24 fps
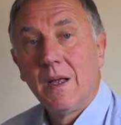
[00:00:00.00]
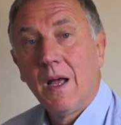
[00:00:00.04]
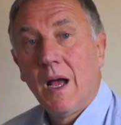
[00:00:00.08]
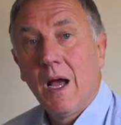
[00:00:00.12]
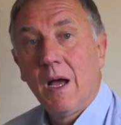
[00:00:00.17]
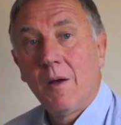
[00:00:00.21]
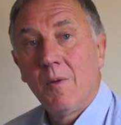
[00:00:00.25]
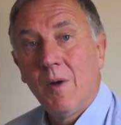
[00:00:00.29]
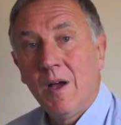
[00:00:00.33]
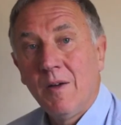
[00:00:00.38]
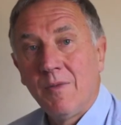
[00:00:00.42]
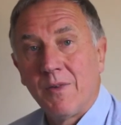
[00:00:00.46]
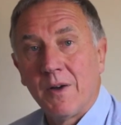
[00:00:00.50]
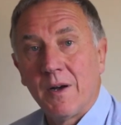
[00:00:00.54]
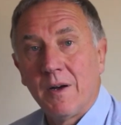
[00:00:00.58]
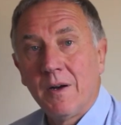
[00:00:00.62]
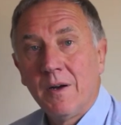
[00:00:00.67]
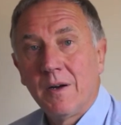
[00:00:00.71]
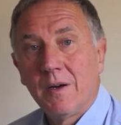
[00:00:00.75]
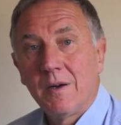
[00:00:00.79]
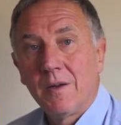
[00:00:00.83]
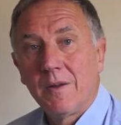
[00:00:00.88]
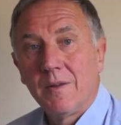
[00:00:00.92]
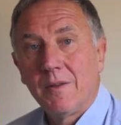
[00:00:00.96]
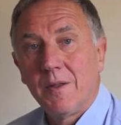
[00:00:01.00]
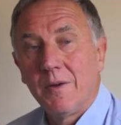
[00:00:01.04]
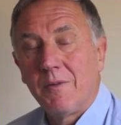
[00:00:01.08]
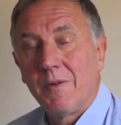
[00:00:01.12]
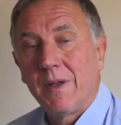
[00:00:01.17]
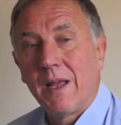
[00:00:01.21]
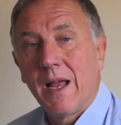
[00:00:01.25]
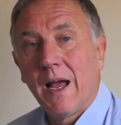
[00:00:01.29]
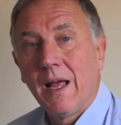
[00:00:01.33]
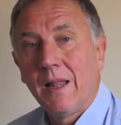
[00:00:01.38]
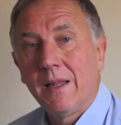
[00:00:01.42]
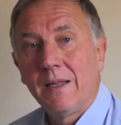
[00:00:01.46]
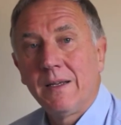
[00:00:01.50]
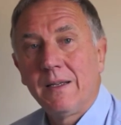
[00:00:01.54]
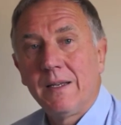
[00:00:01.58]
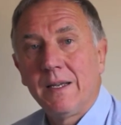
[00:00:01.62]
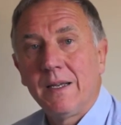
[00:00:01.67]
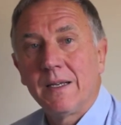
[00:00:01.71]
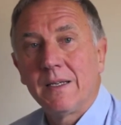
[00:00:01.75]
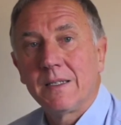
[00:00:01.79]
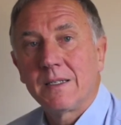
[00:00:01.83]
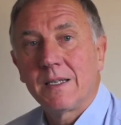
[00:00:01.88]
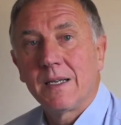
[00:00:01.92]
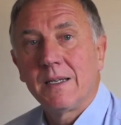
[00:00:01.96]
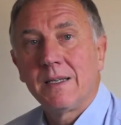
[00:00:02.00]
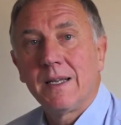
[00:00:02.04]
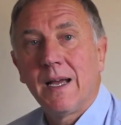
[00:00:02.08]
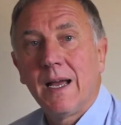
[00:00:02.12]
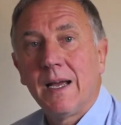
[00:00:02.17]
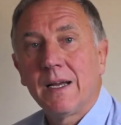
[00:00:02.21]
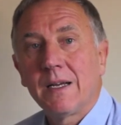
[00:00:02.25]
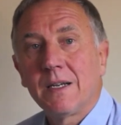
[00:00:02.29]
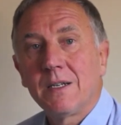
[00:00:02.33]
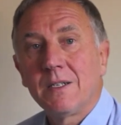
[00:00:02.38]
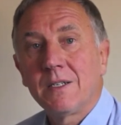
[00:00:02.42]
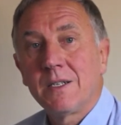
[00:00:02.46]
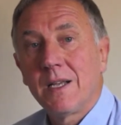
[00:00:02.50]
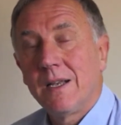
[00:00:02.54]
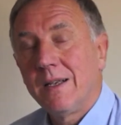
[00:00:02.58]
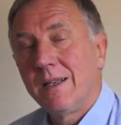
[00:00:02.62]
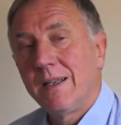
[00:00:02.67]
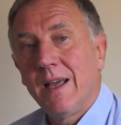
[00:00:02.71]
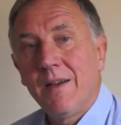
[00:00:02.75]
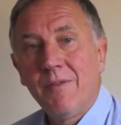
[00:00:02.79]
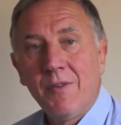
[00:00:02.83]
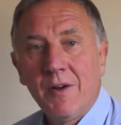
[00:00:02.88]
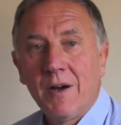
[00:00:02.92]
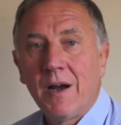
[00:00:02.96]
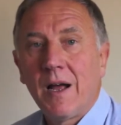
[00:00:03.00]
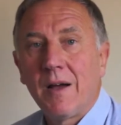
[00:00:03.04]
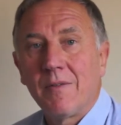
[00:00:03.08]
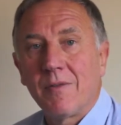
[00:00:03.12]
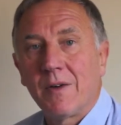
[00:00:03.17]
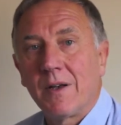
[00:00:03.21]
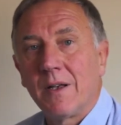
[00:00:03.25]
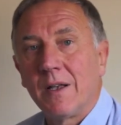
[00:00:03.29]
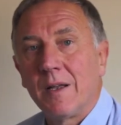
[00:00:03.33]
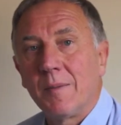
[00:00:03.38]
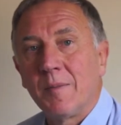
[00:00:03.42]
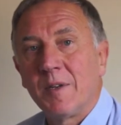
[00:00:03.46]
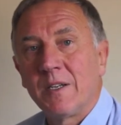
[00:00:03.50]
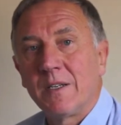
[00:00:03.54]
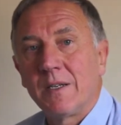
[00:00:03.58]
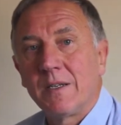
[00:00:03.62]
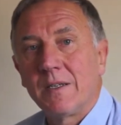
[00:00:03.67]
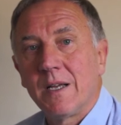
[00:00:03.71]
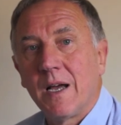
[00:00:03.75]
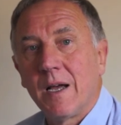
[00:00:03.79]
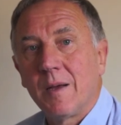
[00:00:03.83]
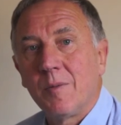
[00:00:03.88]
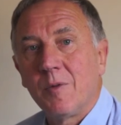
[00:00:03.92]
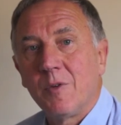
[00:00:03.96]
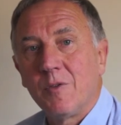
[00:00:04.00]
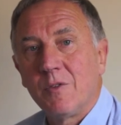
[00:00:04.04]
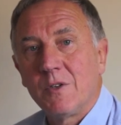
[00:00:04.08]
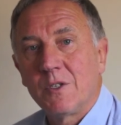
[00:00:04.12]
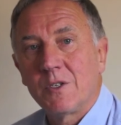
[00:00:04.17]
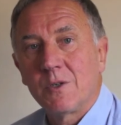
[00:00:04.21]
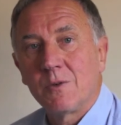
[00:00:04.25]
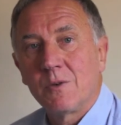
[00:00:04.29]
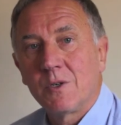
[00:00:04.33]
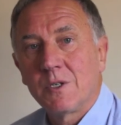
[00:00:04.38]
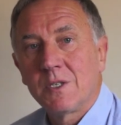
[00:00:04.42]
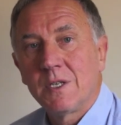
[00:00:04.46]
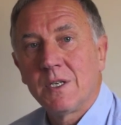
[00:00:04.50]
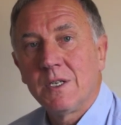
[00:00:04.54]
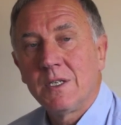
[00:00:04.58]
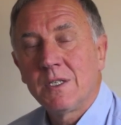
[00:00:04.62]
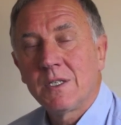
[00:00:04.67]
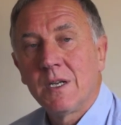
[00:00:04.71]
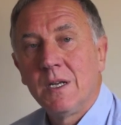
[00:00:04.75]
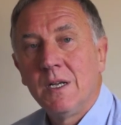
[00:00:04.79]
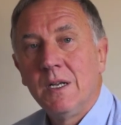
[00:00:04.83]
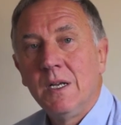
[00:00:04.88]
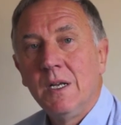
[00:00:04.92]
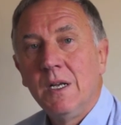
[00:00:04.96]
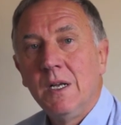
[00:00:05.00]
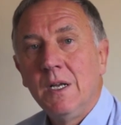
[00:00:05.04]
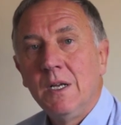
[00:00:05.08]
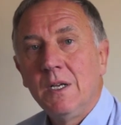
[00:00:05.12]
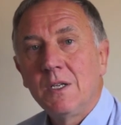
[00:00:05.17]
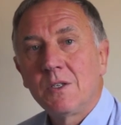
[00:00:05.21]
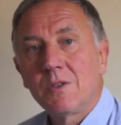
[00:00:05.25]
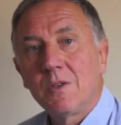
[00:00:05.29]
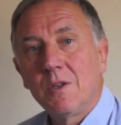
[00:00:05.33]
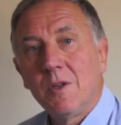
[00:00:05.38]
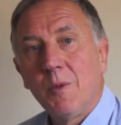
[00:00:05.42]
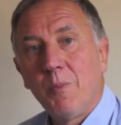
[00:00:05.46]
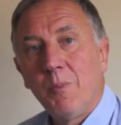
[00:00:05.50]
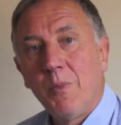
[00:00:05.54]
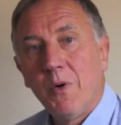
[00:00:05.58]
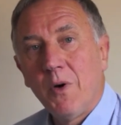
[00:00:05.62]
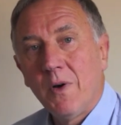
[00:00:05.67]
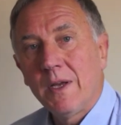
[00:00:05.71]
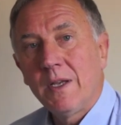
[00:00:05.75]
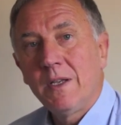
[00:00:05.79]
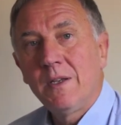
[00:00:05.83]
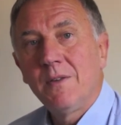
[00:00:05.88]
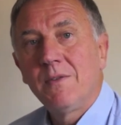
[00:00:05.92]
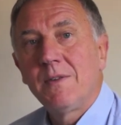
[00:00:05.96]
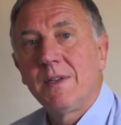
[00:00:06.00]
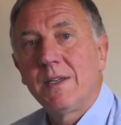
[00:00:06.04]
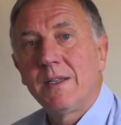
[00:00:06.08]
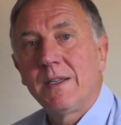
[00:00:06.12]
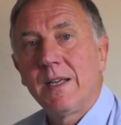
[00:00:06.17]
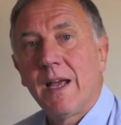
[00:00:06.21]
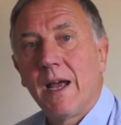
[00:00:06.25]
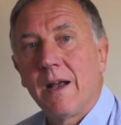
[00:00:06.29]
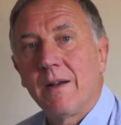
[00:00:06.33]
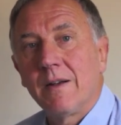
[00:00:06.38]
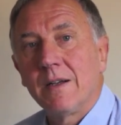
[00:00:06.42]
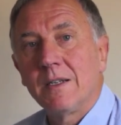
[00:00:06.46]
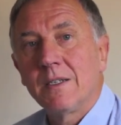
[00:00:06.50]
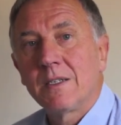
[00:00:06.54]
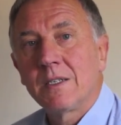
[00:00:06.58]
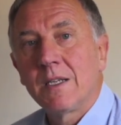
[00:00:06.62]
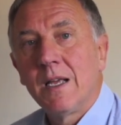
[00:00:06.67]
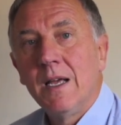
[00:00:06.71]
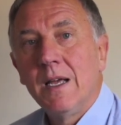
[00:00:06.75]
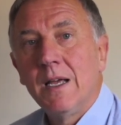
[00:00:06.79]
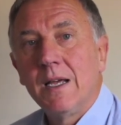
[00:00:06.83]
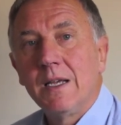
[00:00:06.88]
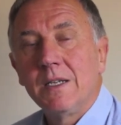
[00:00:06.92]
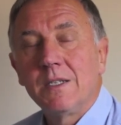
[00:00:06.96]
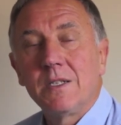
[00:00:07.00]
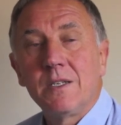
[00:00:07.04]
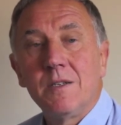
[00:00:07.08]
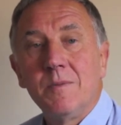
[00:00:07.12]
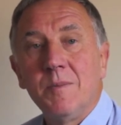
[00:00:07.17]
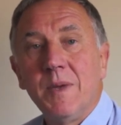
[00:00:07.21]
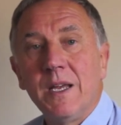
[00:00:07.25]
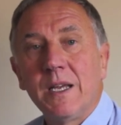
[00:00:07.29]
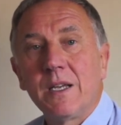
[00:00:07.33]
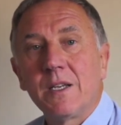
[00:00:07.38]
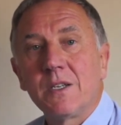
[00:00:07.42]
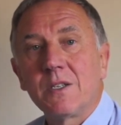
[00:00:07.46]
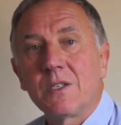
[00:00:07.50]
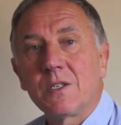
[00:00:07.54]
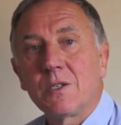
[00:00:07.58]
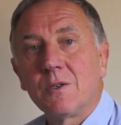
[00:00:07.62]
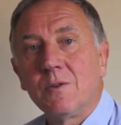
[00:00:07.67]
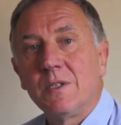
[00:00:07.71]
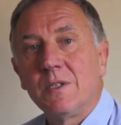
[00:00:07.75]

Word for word: However, the reality is attackers never have unlimited time and resources. So the point of deterrence is to make it so